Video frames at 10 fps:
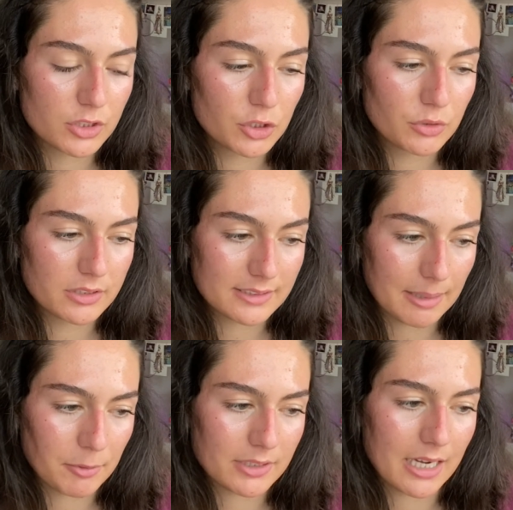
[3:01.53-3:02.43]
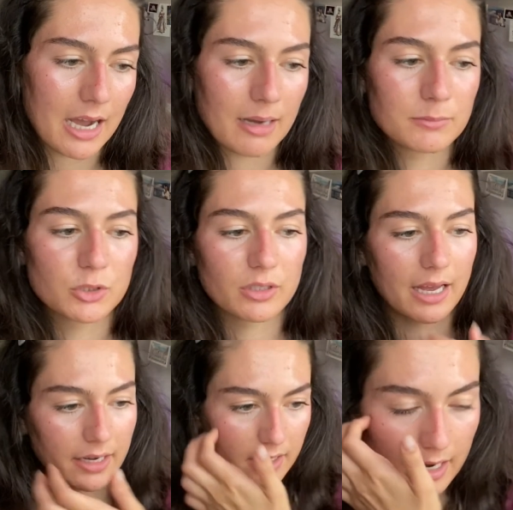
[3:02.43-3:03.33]
two separate tabs so that
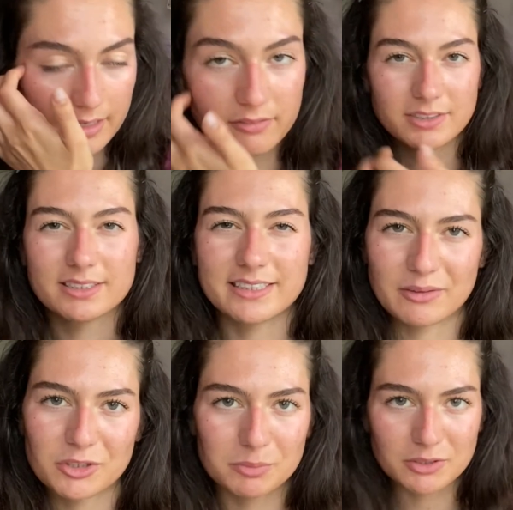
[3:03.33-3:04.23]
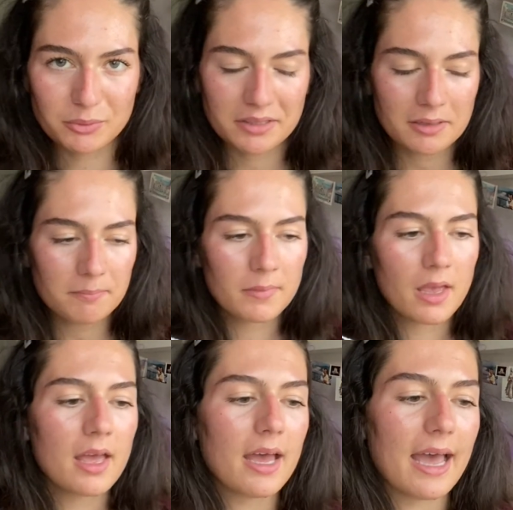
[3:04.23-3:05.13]
I kind of distinguish between them.
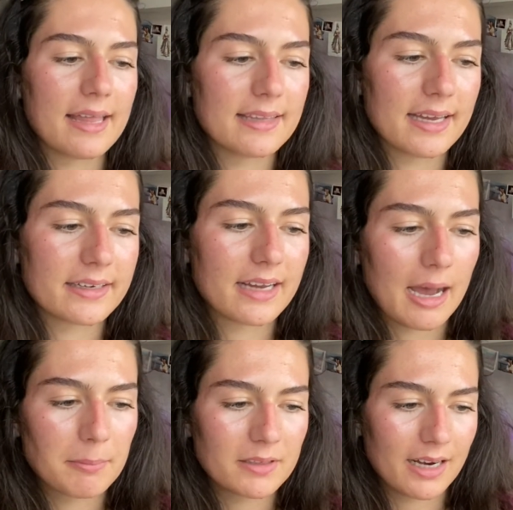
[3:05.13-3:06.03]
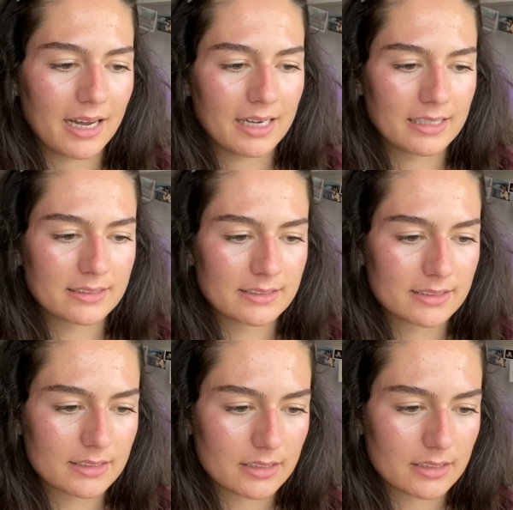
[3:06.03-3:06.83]
And then Kaplan has